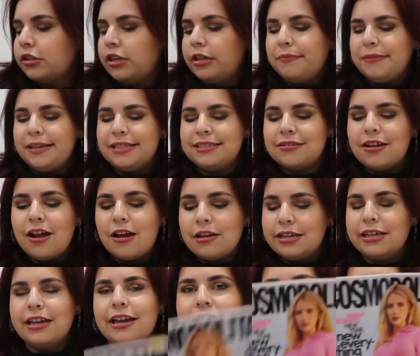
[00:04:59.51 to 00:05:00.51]
in my
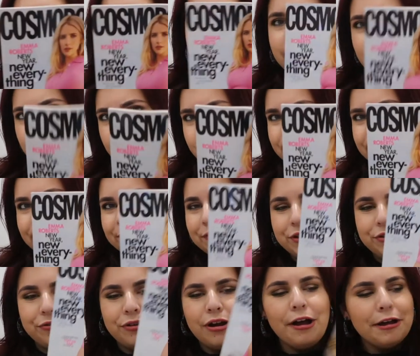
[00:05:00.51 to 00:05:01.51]
stocking, I got a copy of the
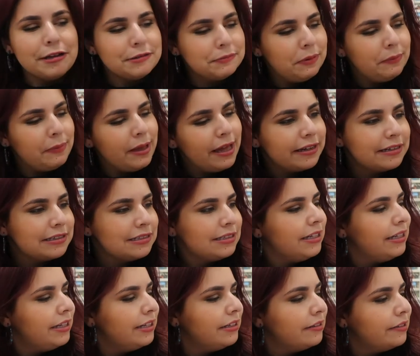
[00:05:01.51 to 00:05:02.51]
new Cosmo
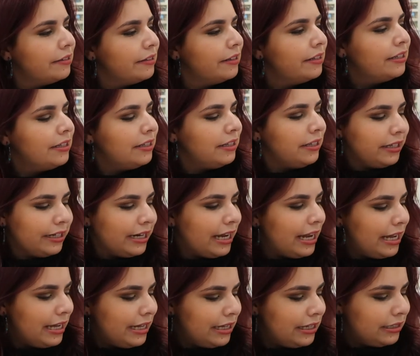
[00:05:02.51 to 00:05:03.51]
magazine. It
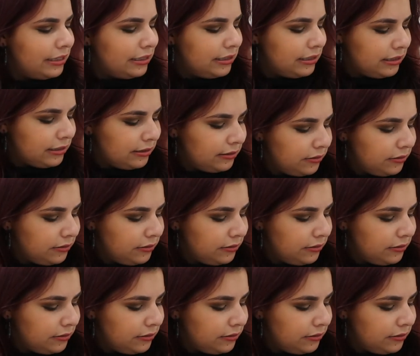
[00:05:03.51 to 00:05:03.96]
has,